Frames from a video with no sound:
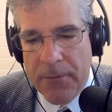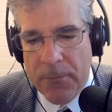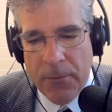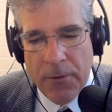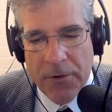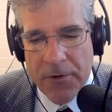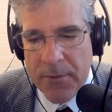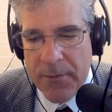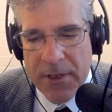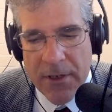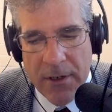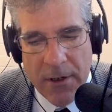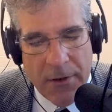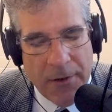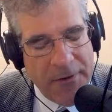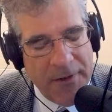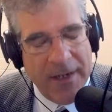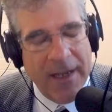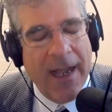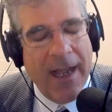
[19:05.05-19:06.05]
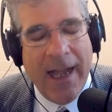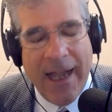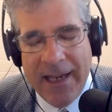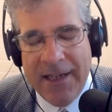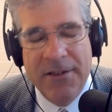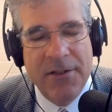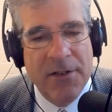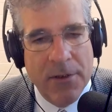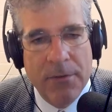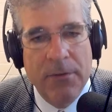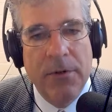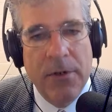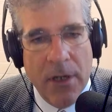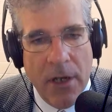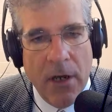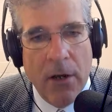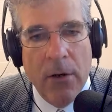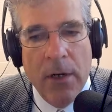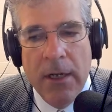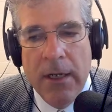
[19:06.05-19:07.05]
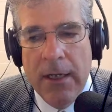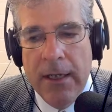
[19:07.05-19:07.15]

Will there be another thing? I don't know.